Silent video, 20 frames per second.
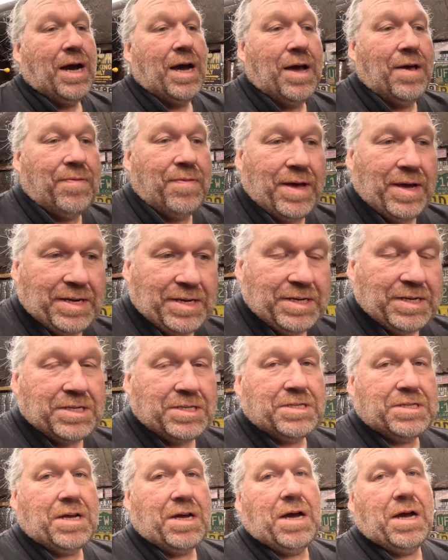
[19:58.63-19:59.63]
and then you
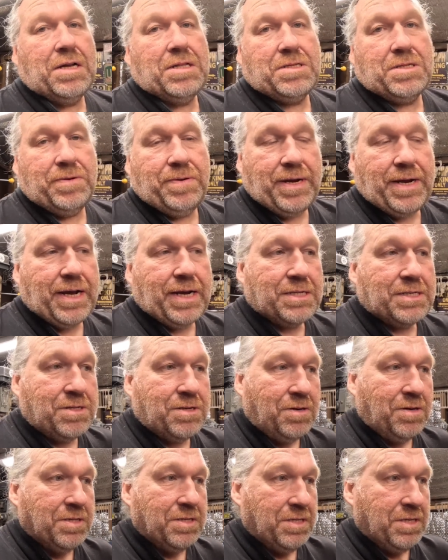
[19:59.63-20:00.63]
start doing
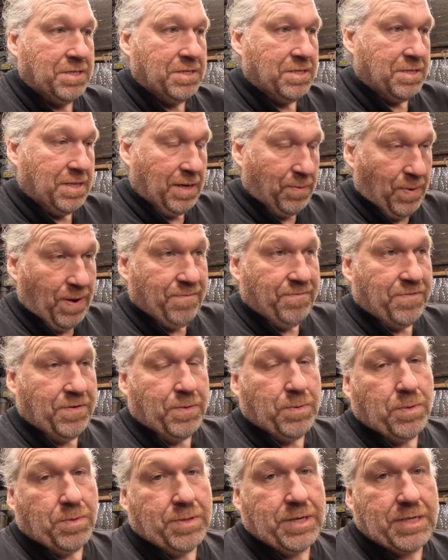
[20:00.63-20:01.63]
exercises. They went
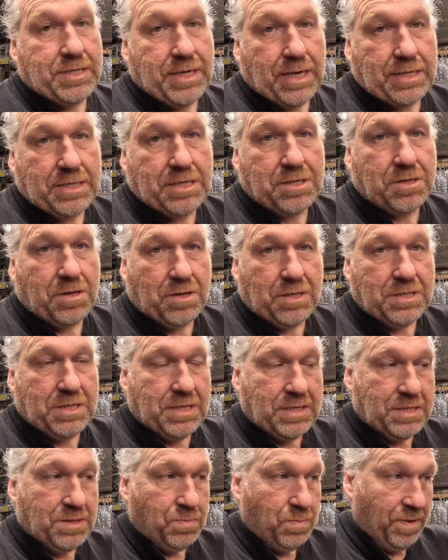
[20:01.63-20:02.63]
through all these
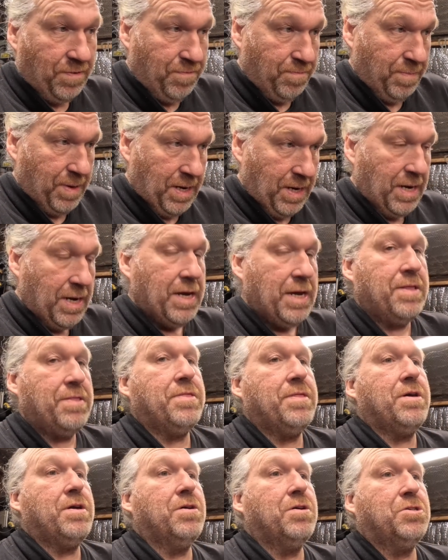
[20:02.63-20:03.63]
exercises with me
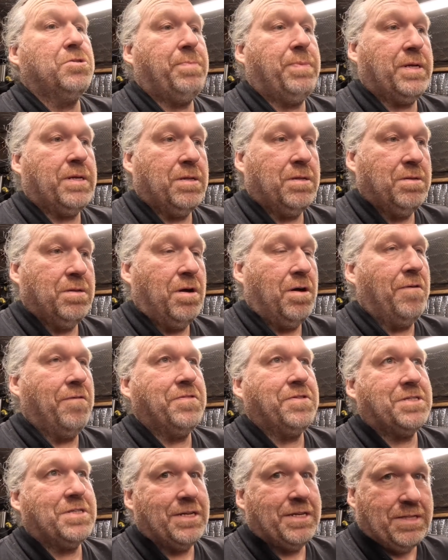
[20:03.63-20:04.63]
in the hospital.
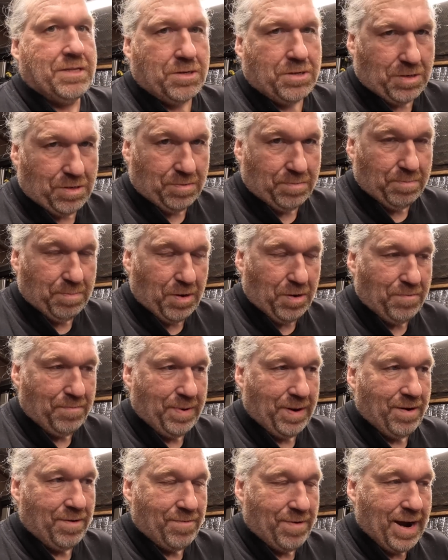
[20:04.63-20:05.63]
Obviously they couldn't move
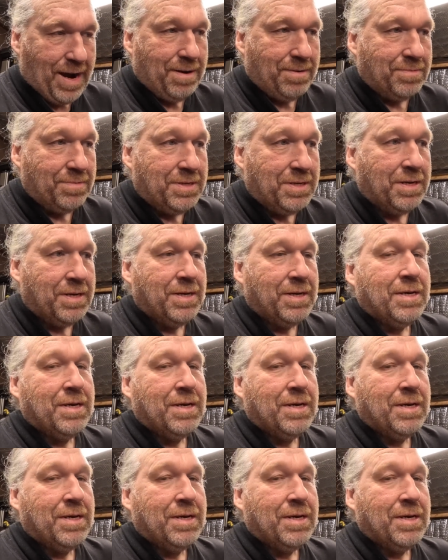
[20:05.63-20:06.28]
me around